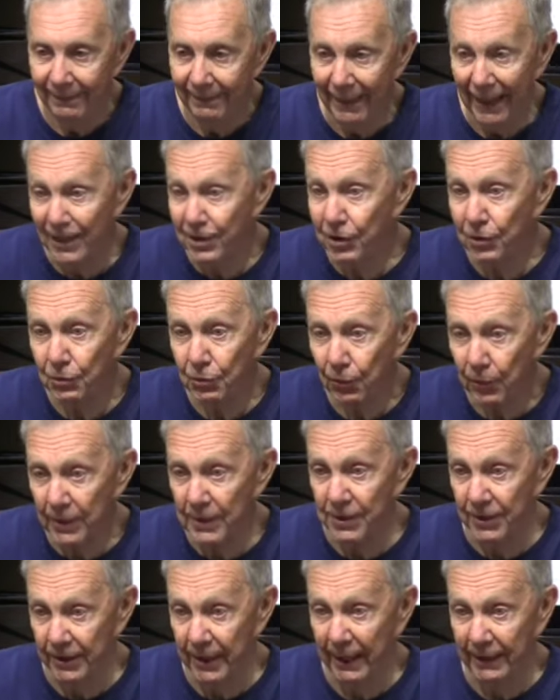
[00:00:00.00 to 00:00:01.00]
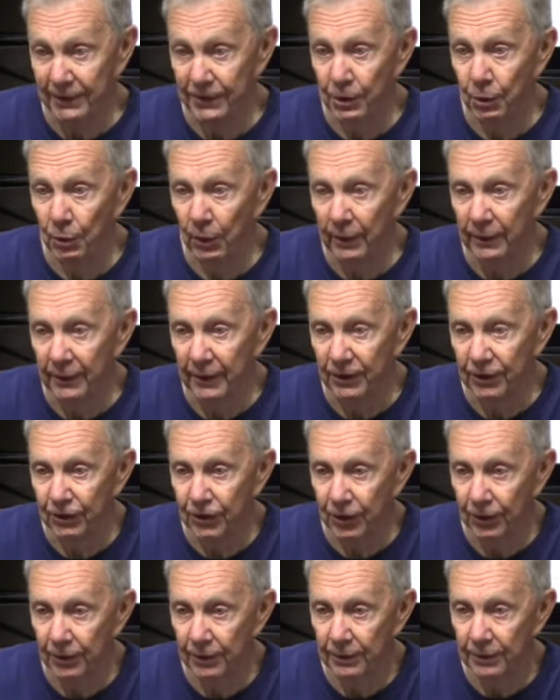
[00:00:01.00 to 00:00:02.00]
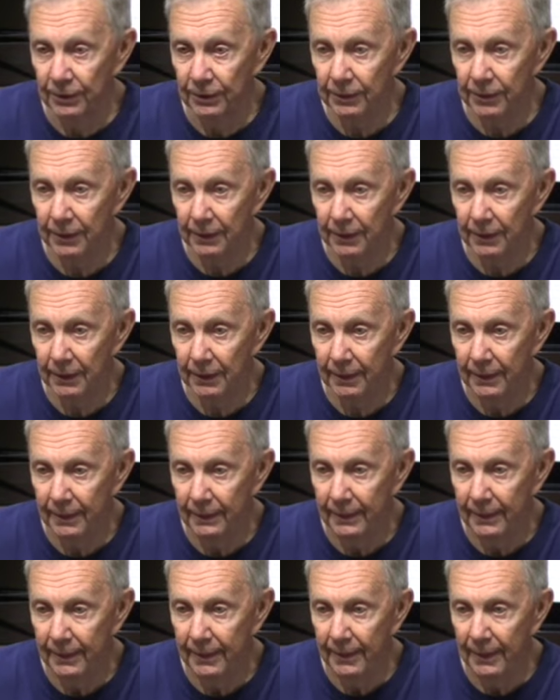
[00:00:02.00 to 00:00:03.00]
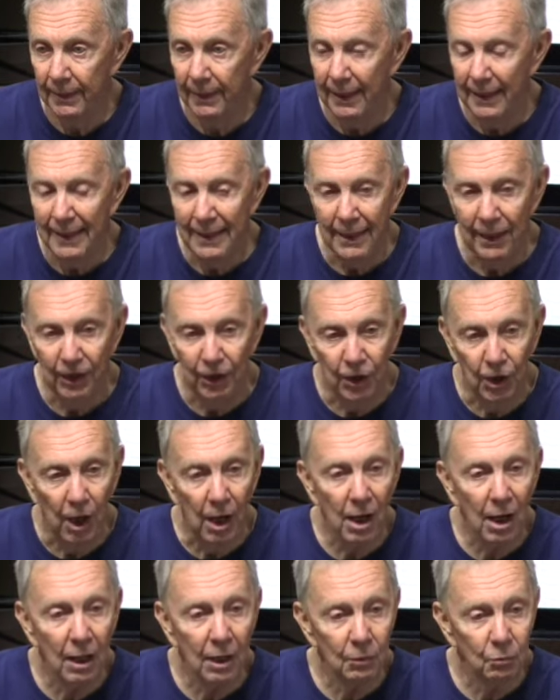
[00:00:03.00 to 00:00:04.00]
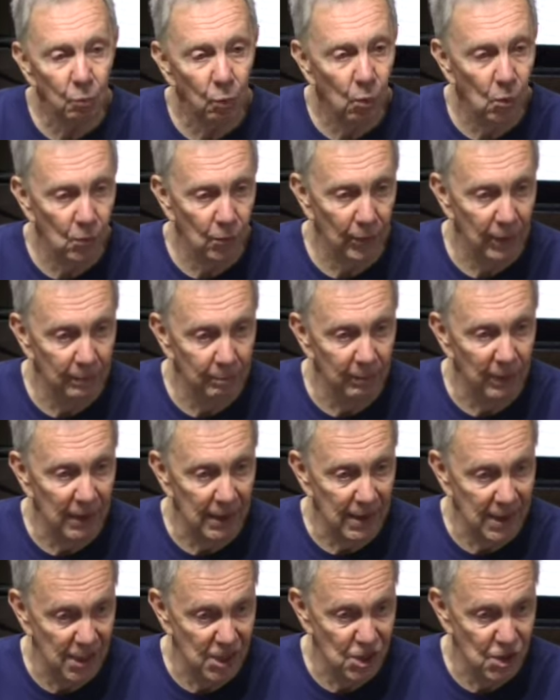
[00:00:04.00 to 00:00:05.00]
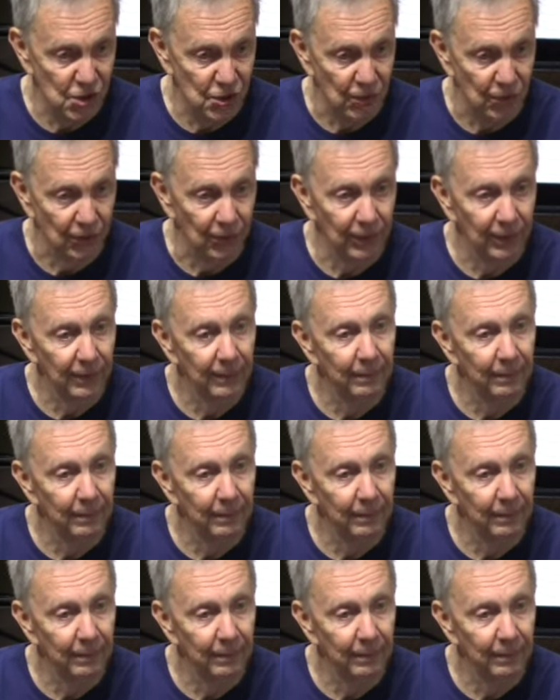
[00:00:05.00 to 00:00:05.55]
That's the reason I joined this church. God wanted me here.